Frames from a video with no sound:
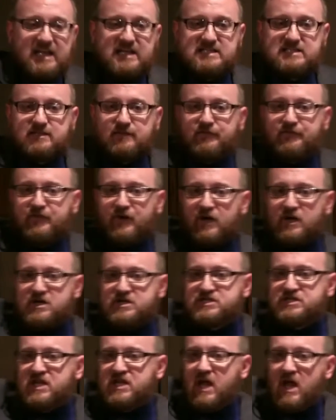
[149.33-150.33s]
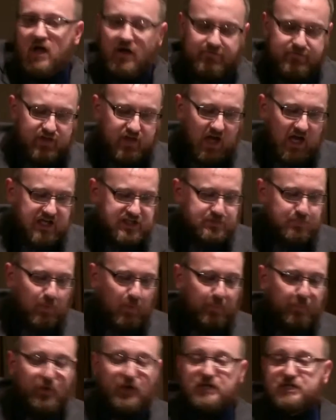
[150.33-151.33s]
and he's the first of the
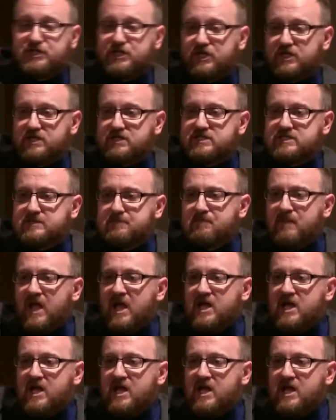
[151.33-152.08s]
gospel preachers.